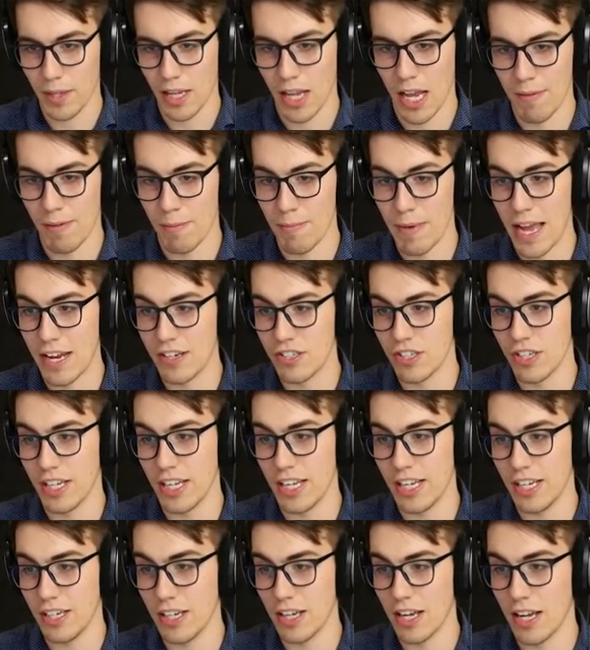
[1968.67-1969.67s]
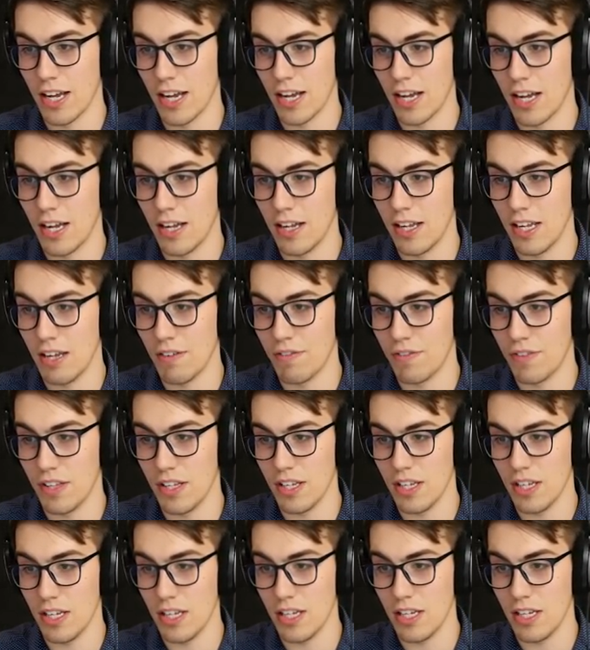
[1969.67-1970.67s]
I'm imagining uh, if
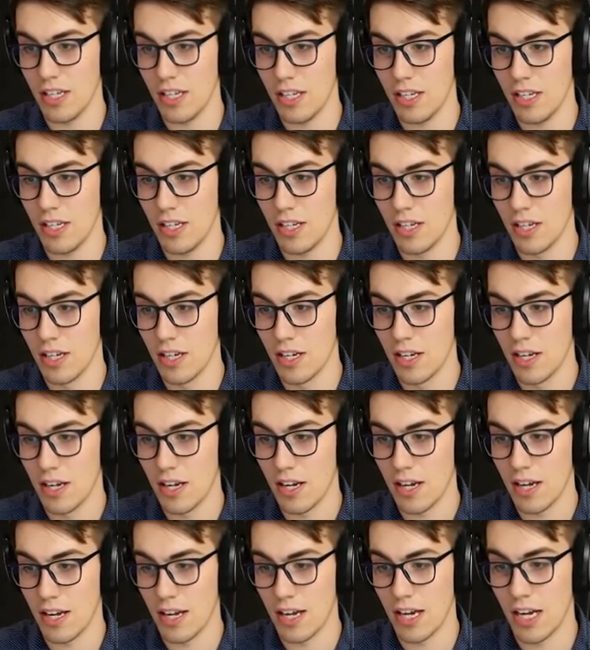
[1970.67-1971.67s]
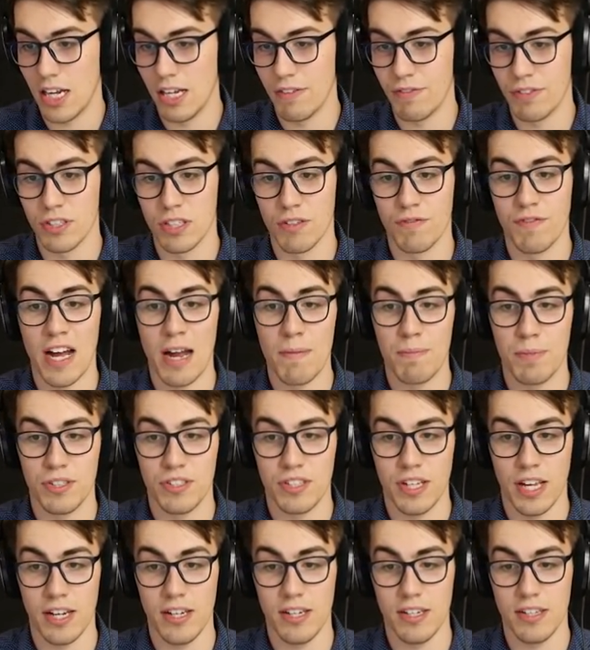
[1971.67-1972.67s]
the uh, if there's a
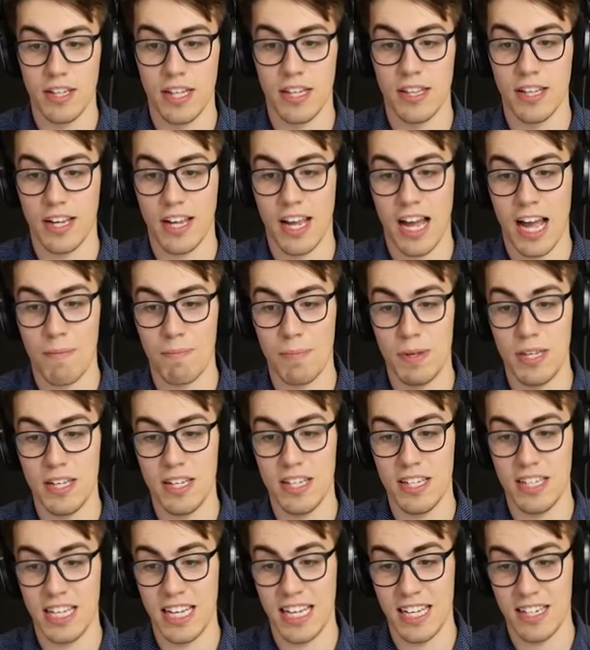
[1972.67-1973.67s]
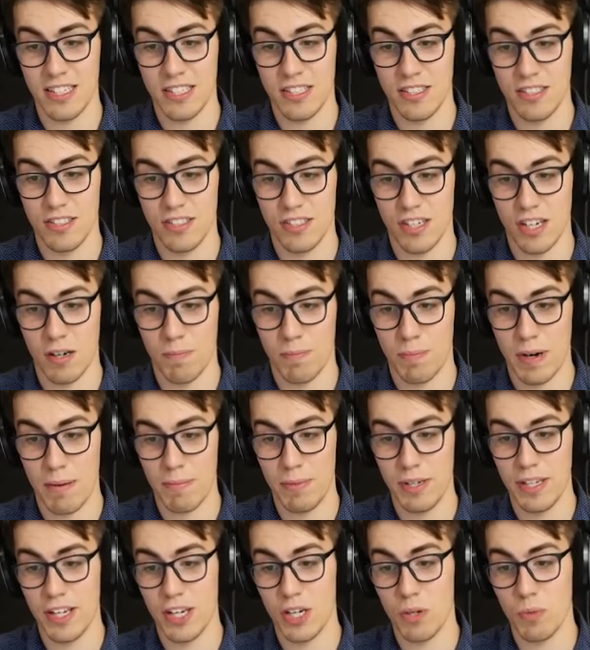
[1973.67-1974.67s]
5%, then the copy kittens are
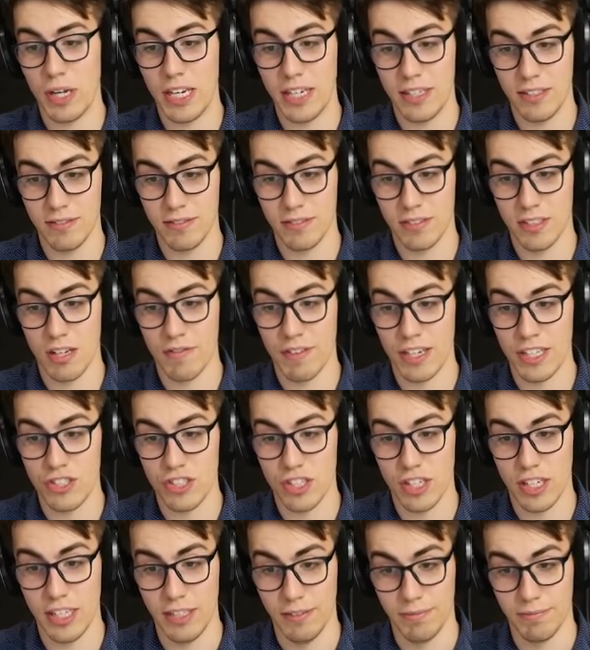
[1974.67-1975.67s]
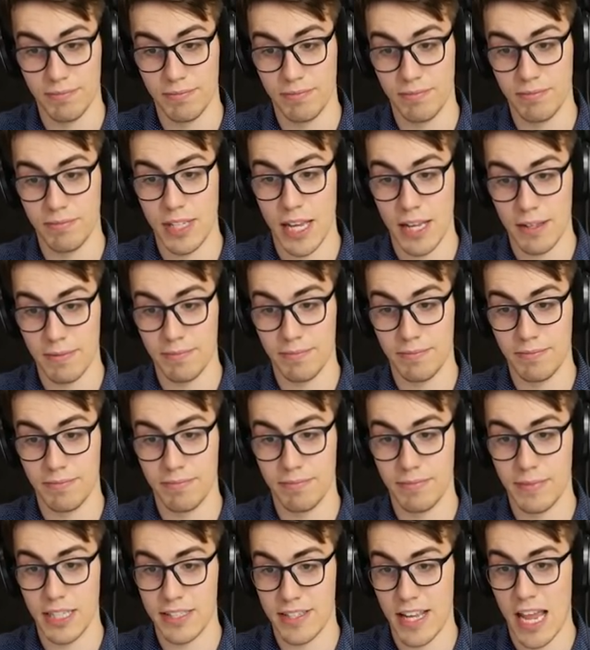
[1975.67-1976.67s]
probably going to win eventually. Yeah,
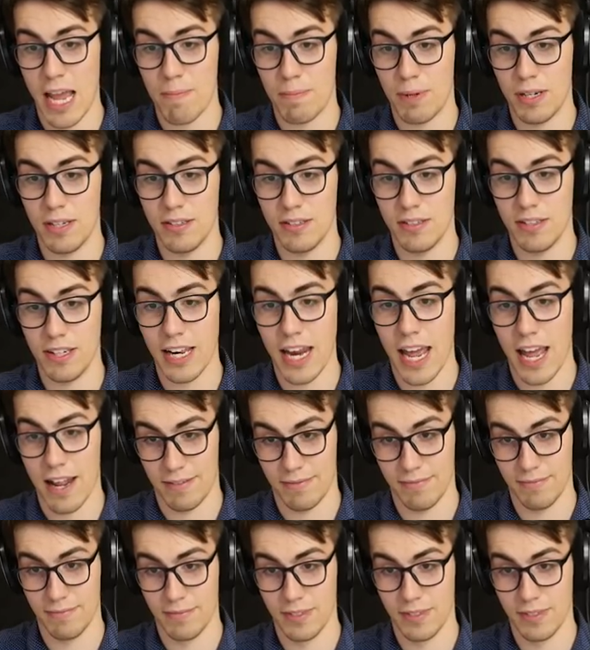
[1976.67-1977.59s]
it's happening. Look at that.